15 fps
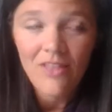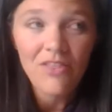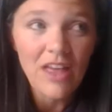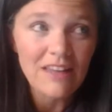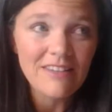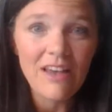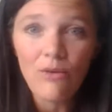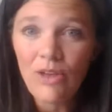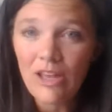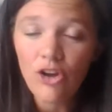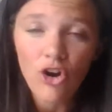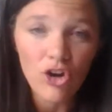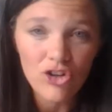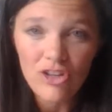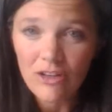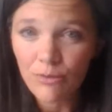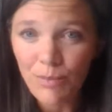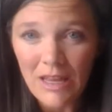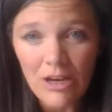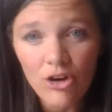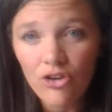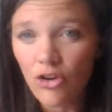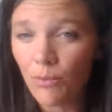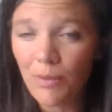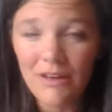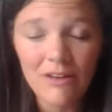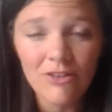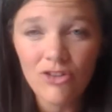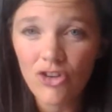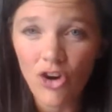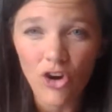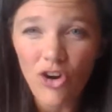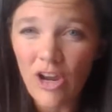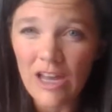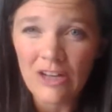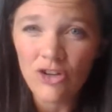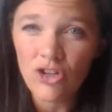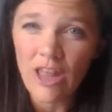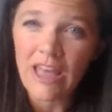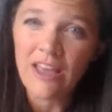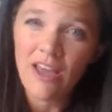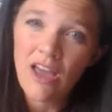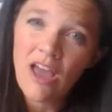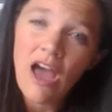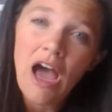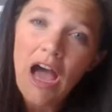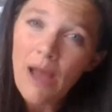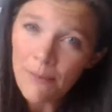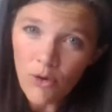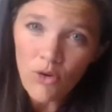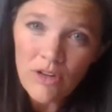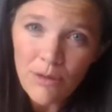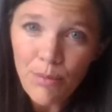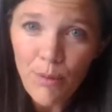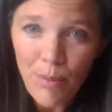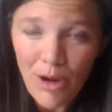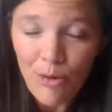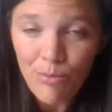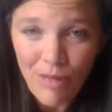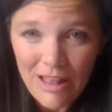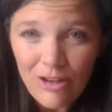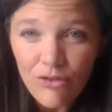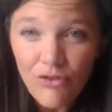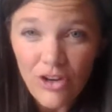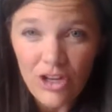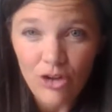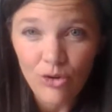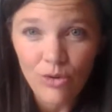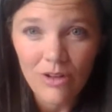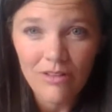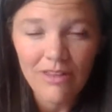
That's how he encourages Peter. Don't be discouraged. Like I'm going to prepare a place for you.